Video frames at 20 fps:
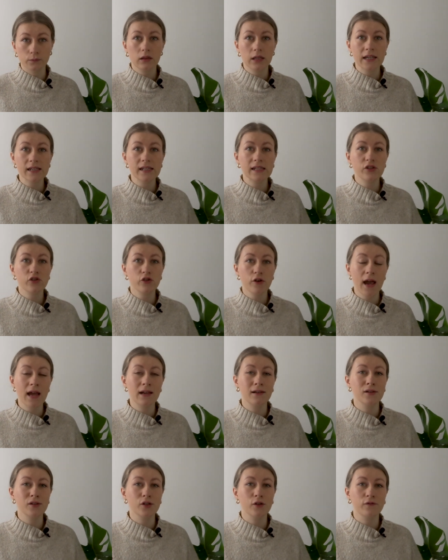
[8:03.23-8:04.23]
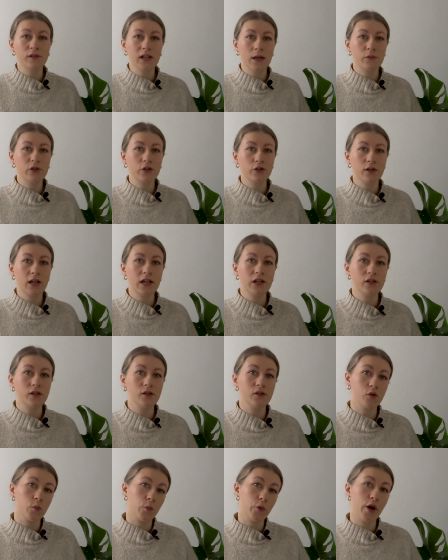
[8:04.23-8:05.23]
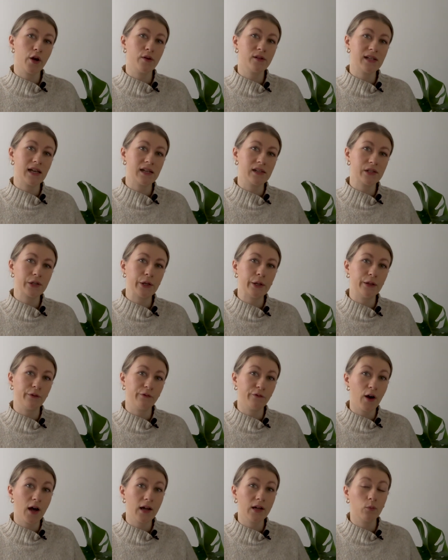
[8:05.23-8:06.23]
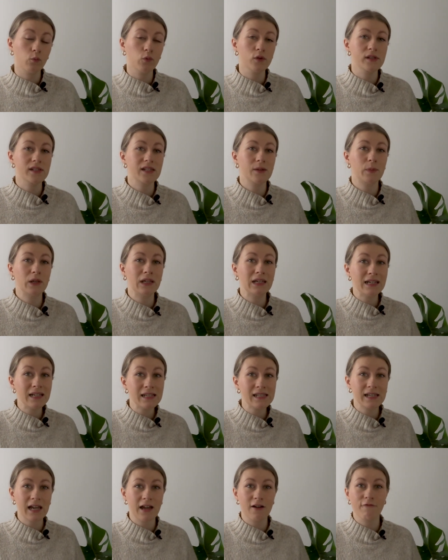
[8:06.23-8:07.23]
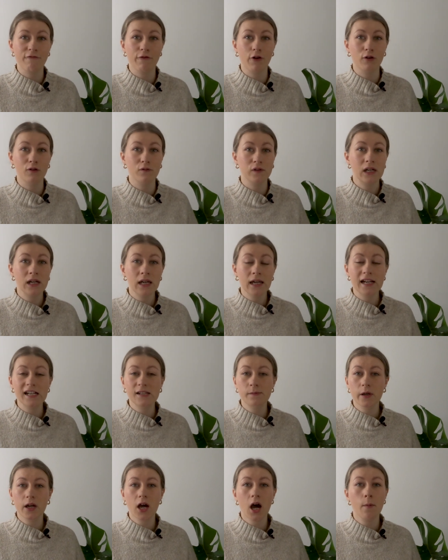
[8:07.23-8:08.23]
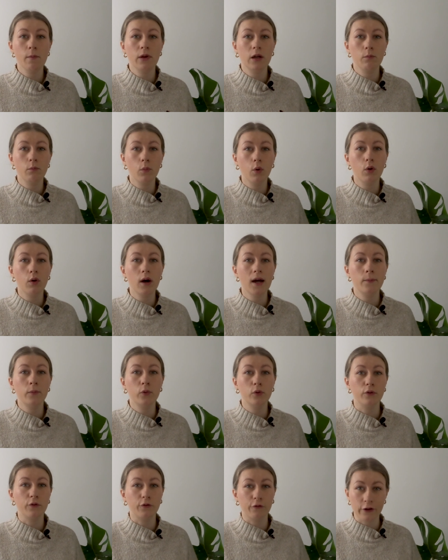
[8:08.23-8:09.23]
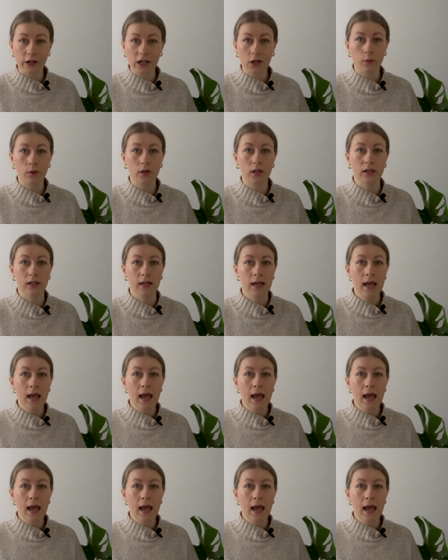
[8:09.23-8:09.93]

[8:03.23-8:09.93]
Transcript: This trend of demonstrations or protests turning violent once the police get involved is becoming more and more frequent